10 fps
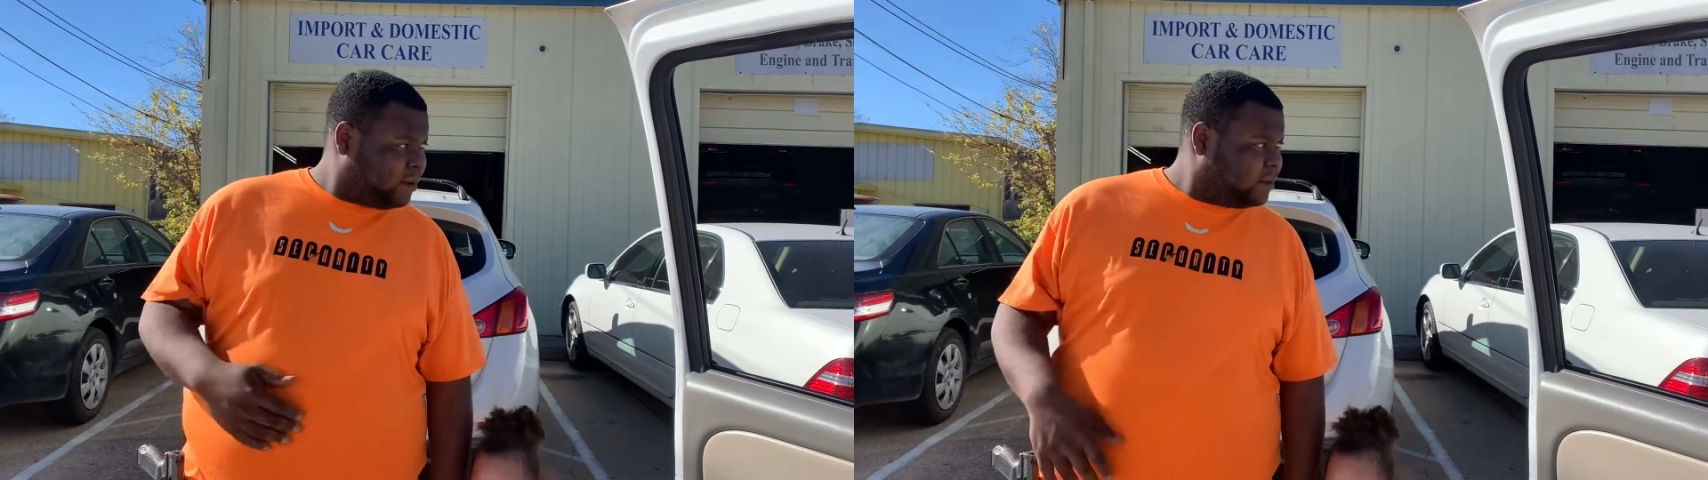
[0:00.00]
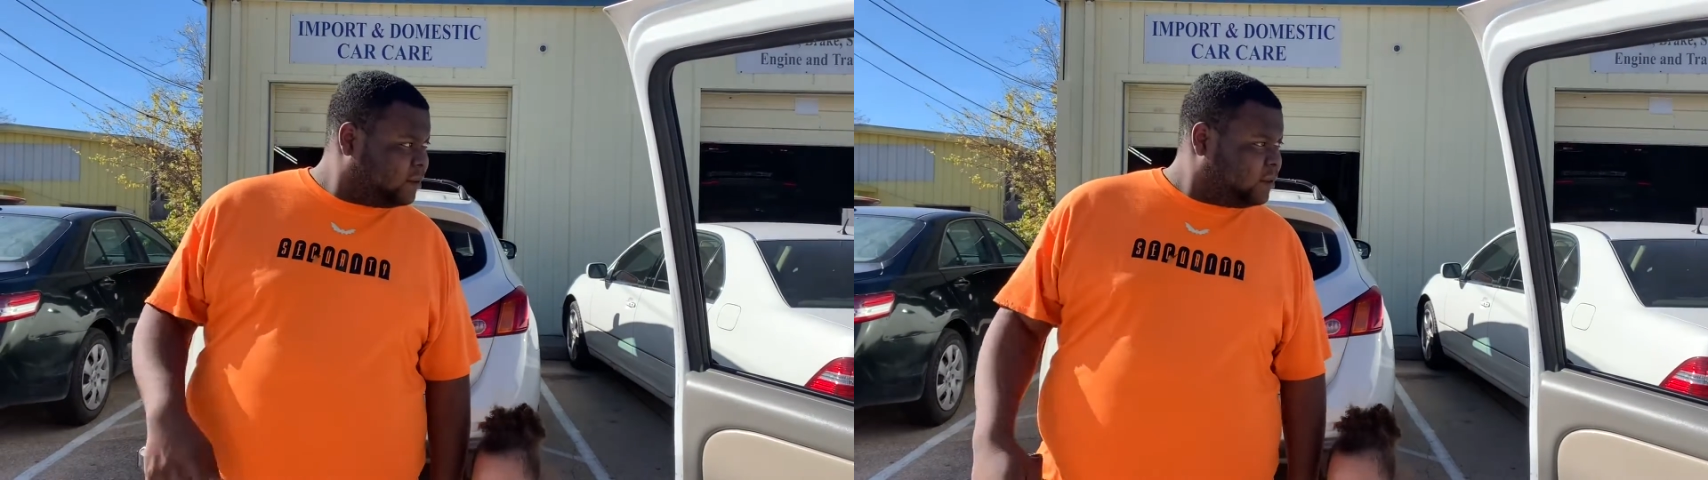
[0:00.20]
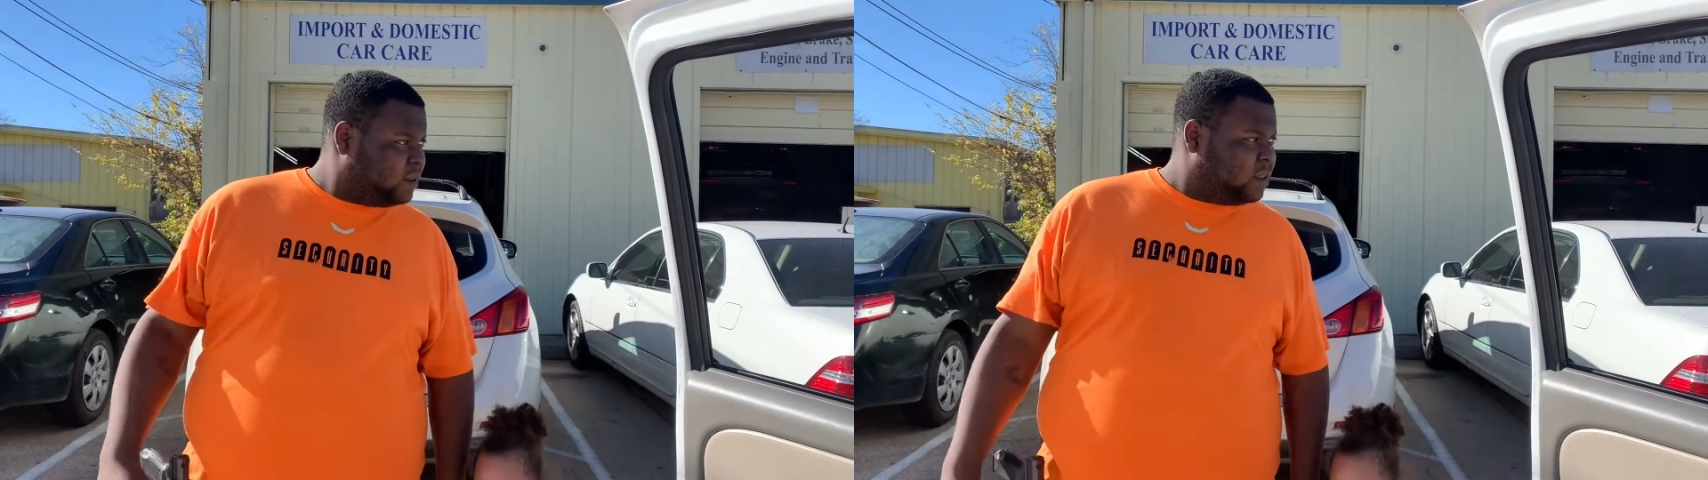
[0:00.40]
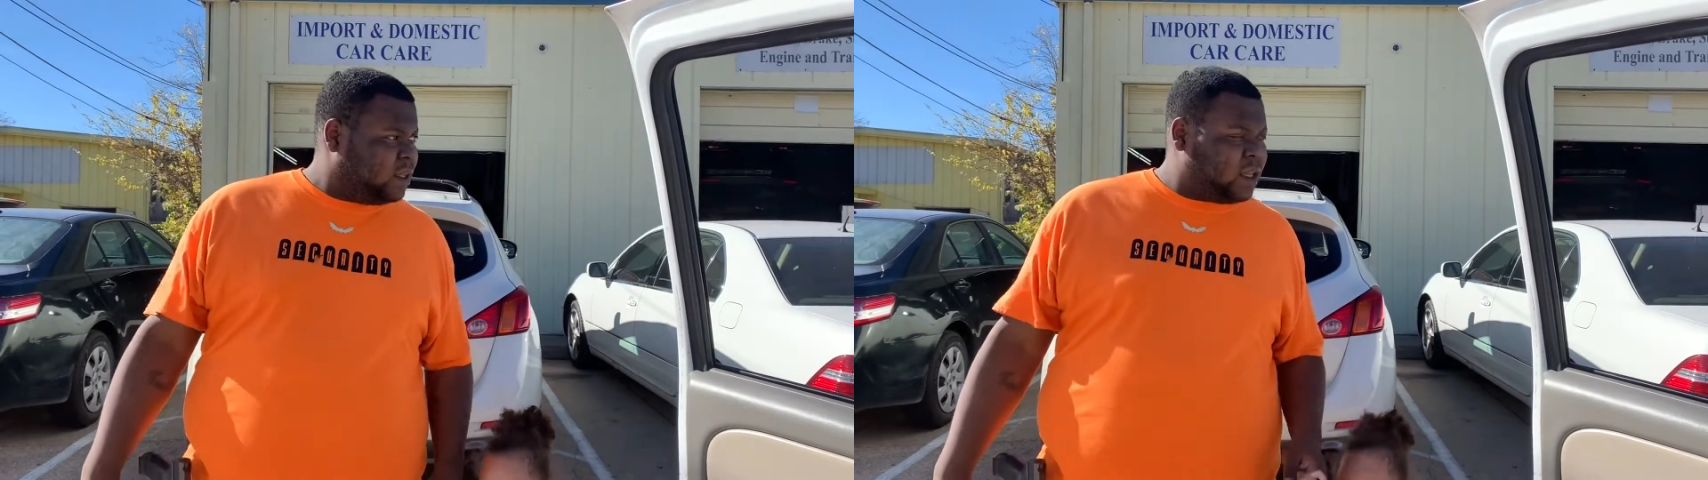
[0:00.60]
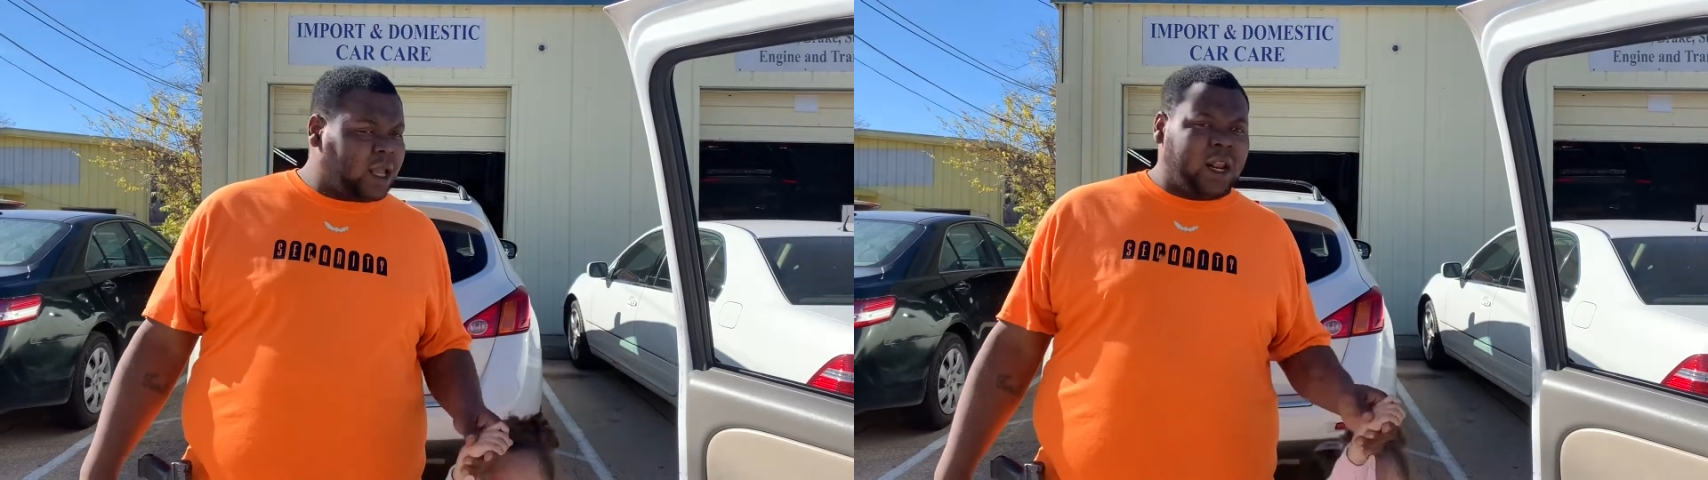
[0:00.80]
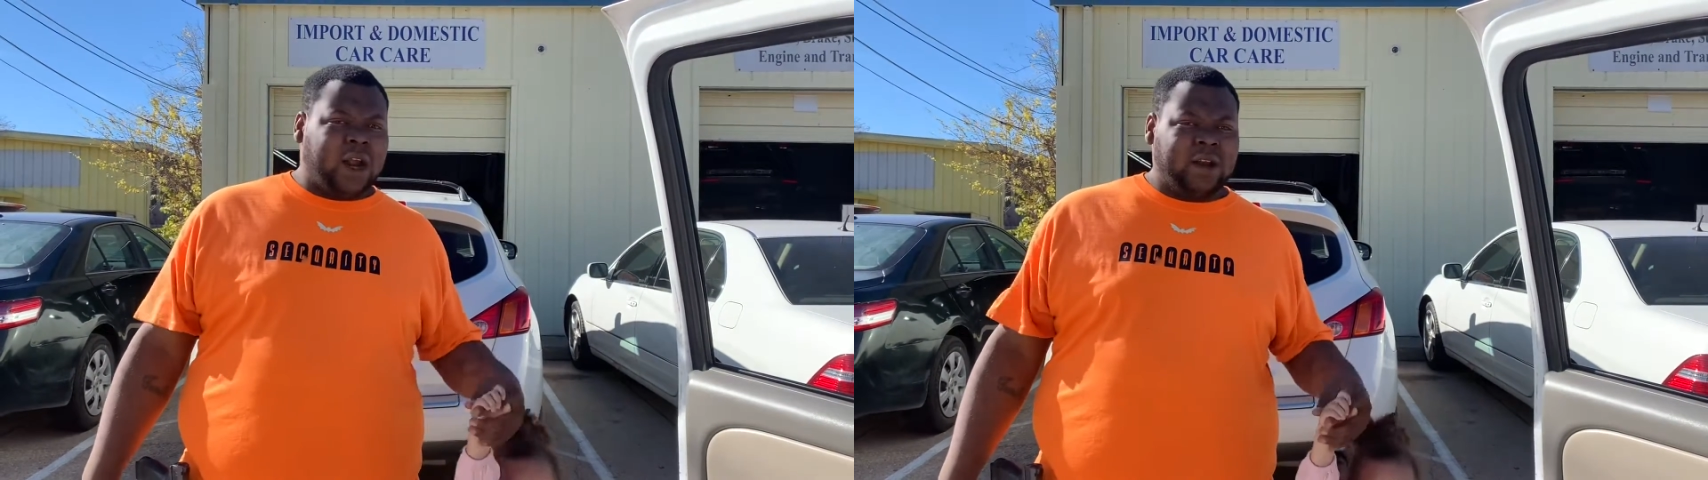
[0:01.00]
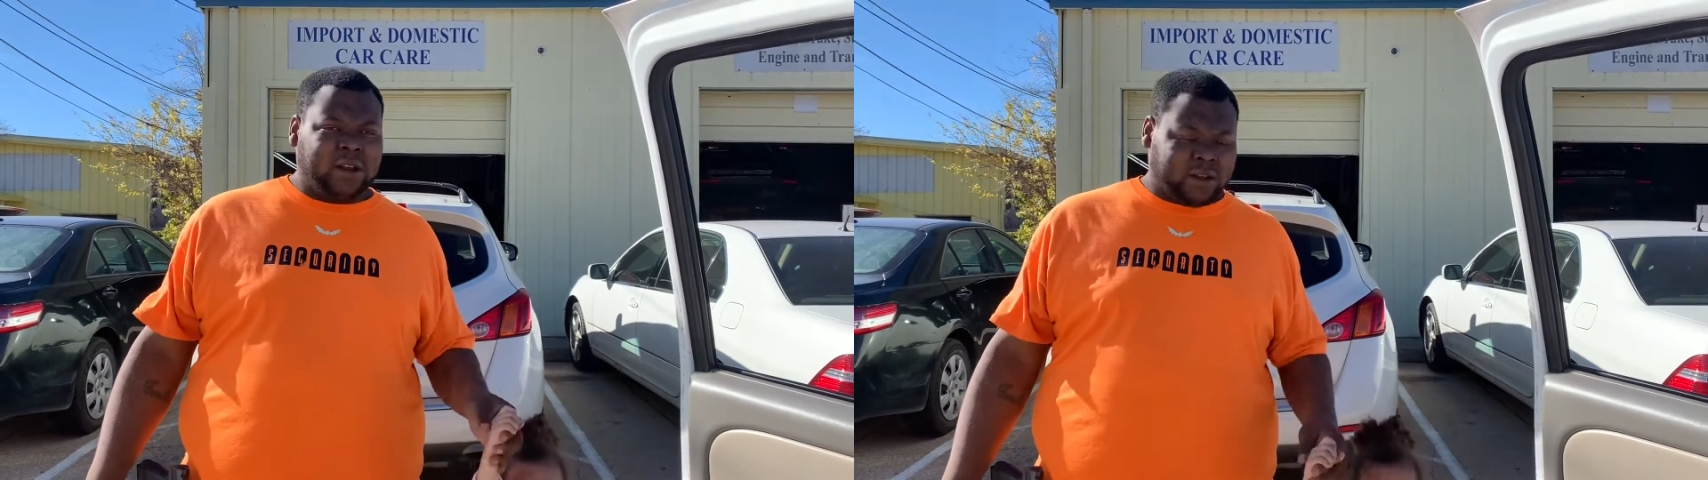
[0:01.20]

channel. Hello.